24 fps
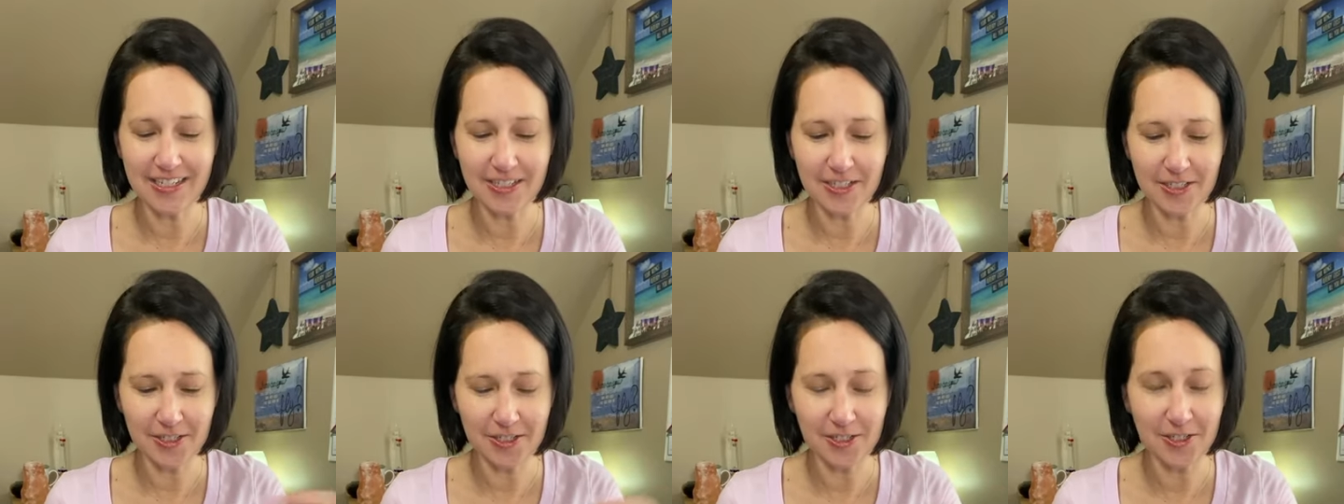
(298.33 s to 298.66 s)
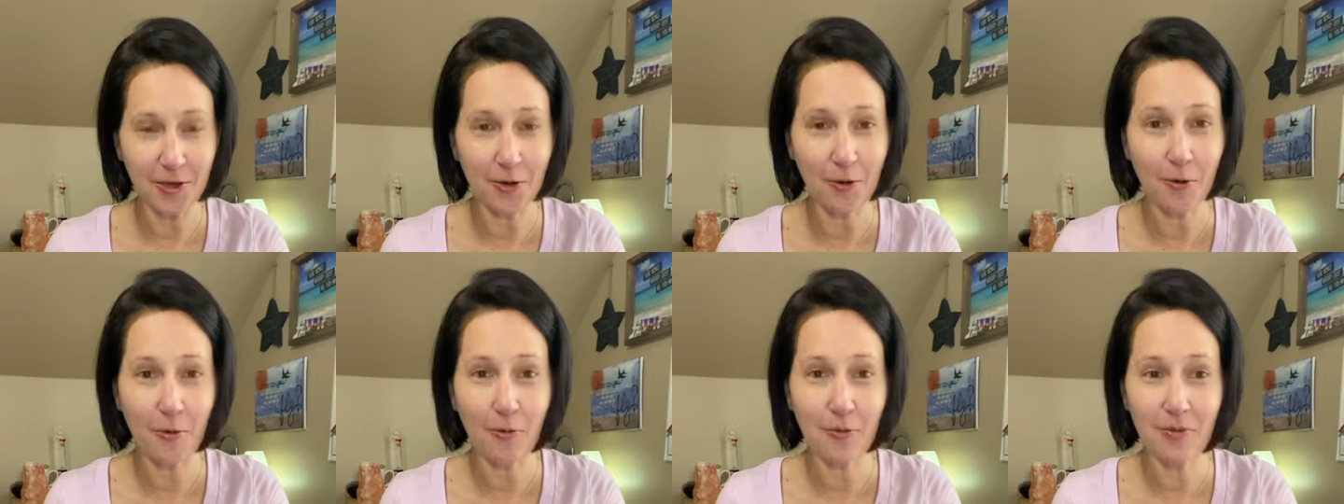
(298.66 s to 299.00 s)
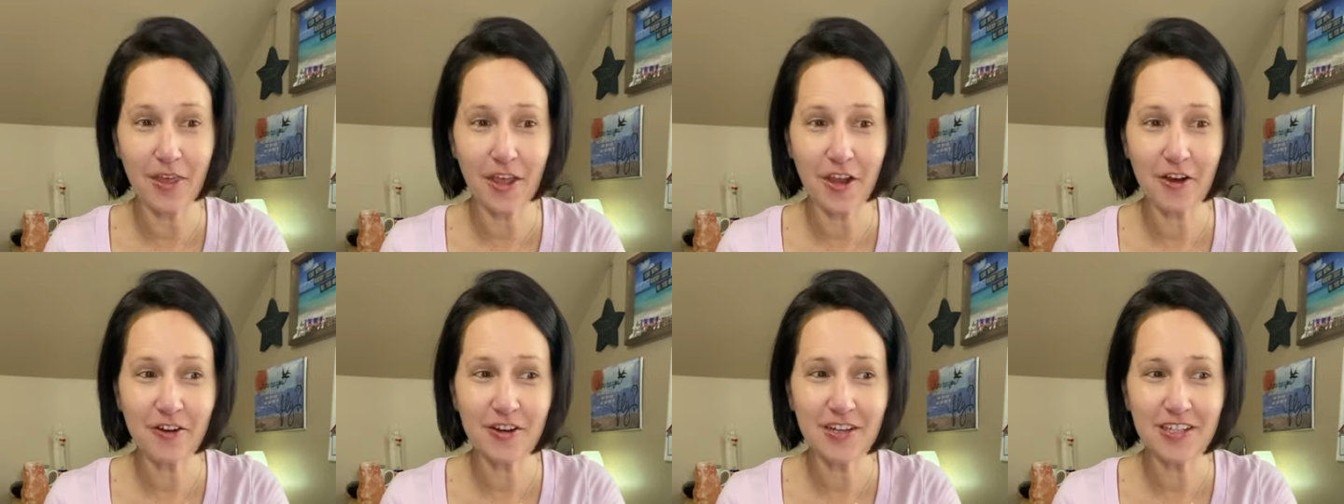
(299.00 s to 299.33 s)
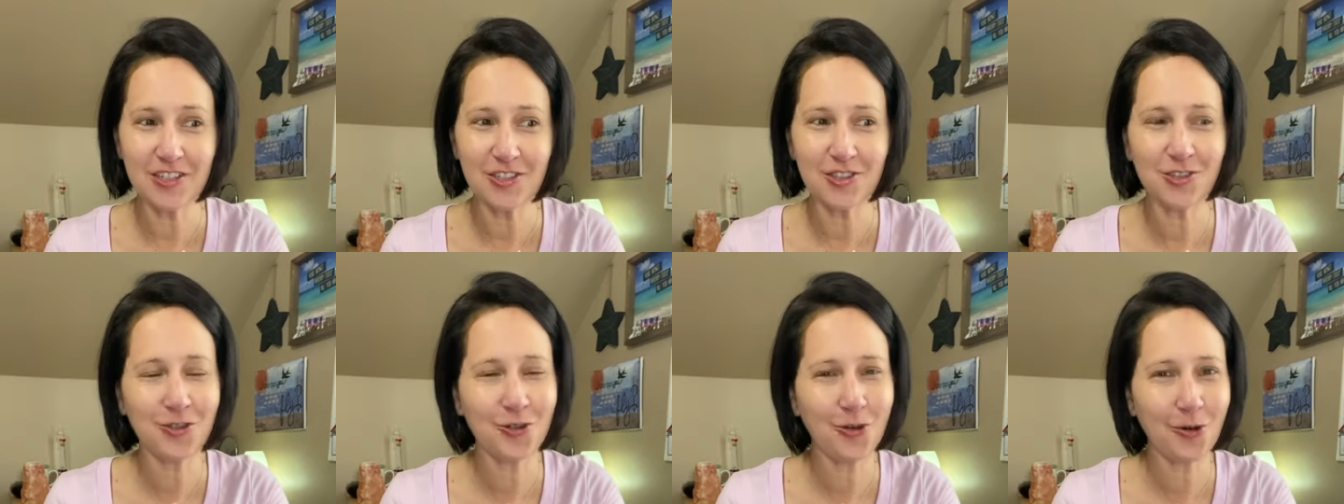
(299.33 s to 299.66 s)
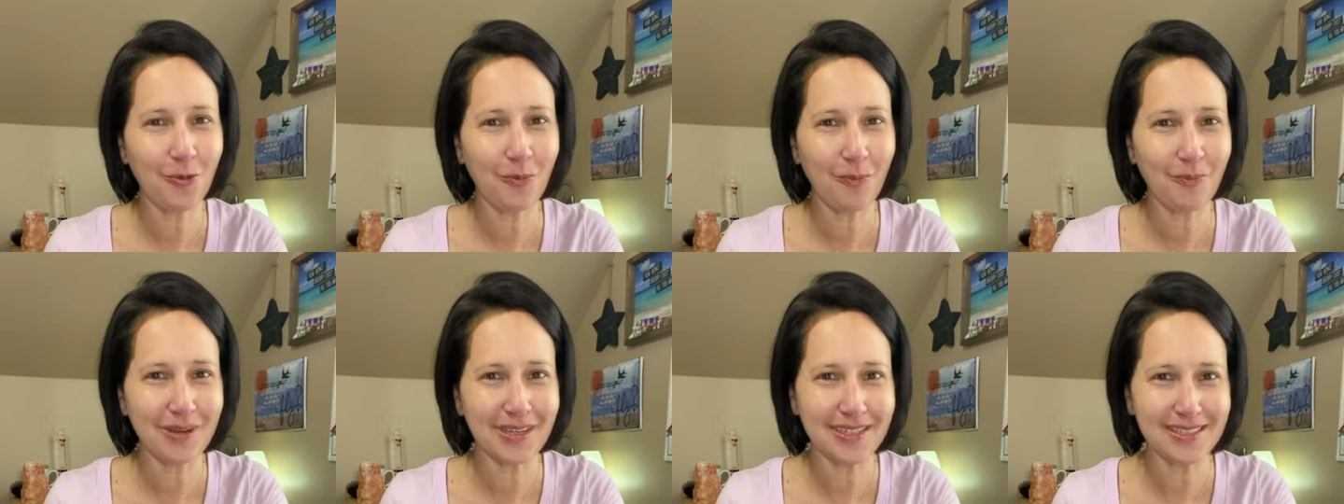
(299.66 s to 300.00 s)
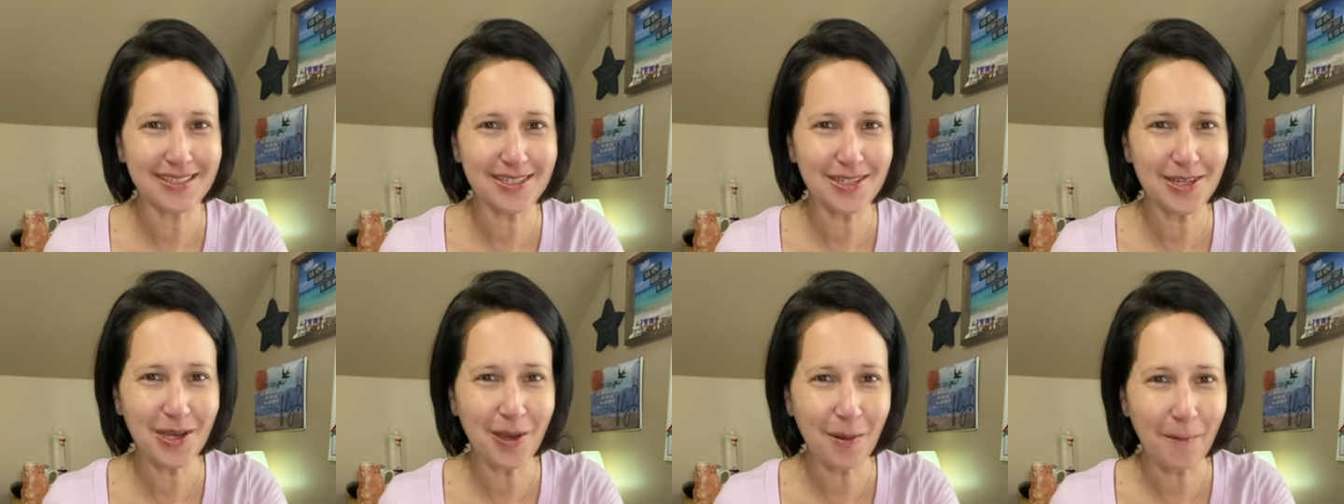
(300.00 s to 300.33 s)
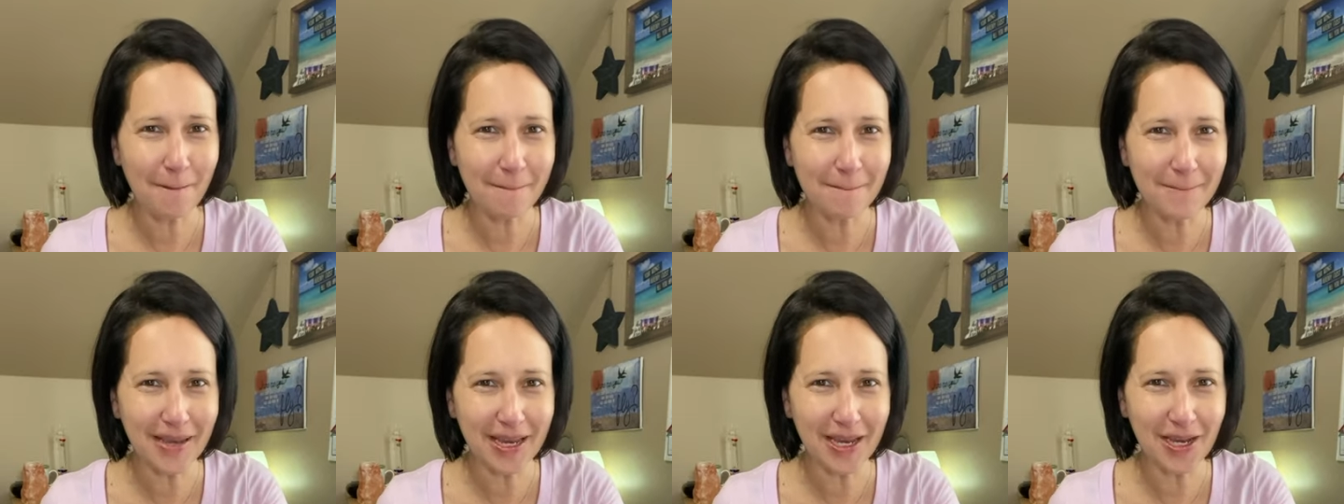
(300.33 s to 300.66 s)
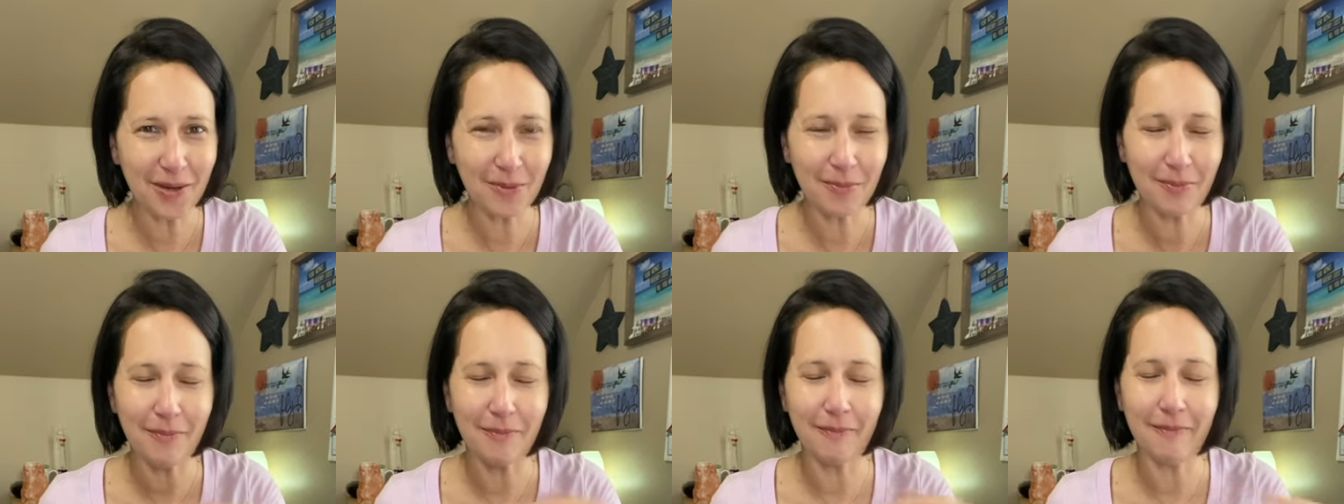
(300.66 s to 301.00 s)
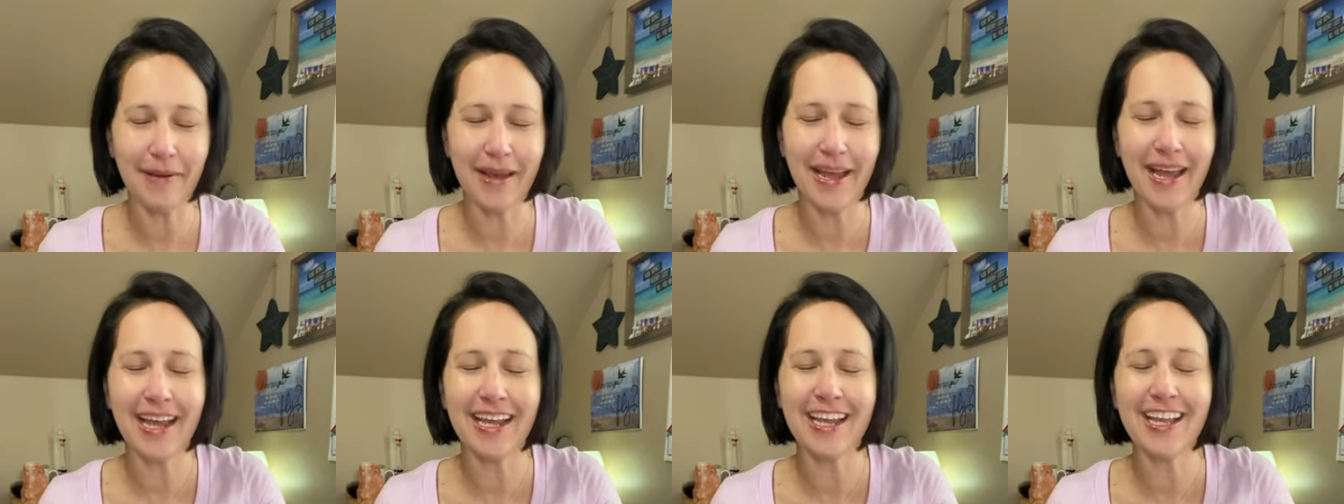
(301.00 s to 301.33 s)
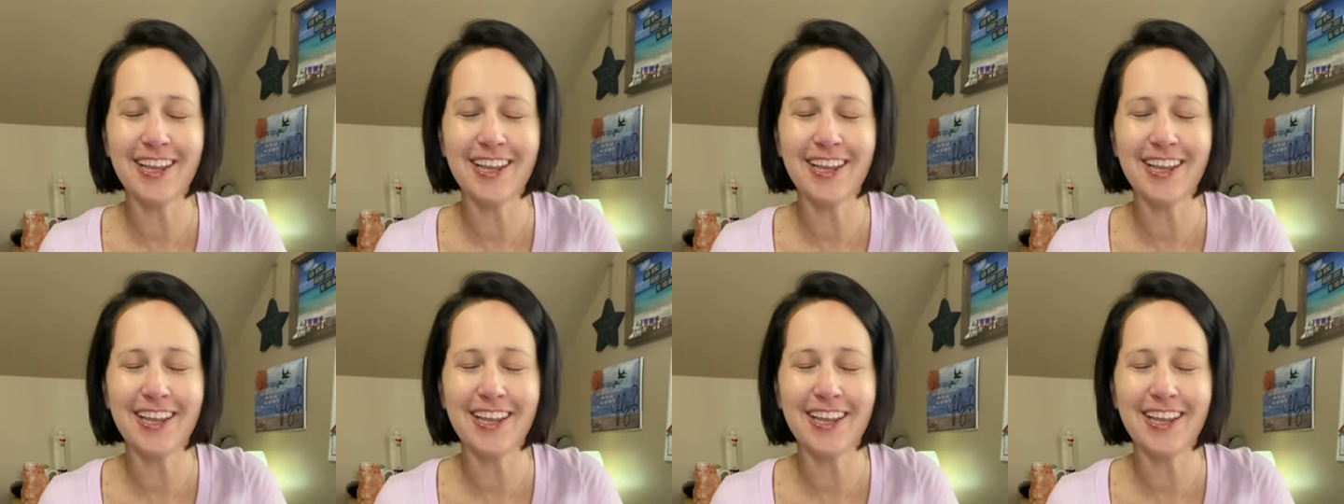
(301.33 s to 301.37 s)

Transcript: So there is your basic makeup bag.